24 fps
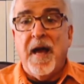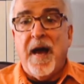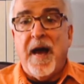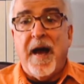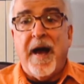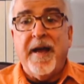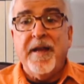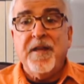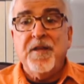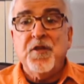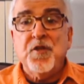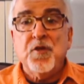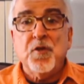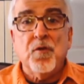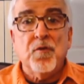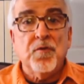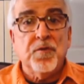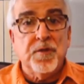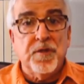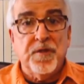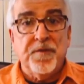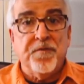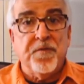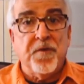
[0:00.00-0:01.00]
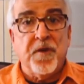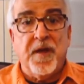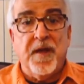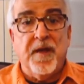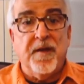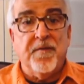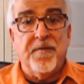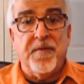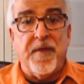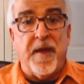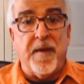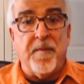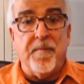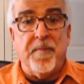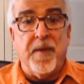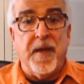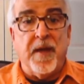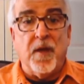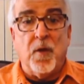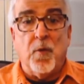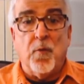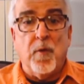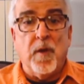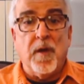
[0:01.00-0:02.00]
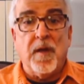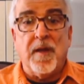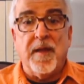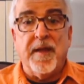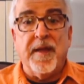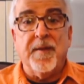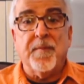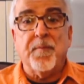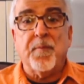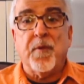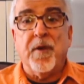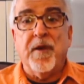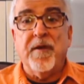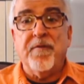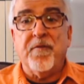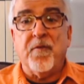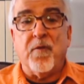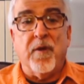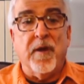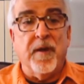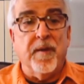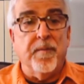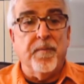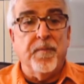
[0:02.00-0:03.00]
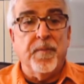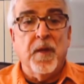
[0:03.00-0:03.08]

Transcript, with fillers: I chose to forgive that man quickly and pray for him.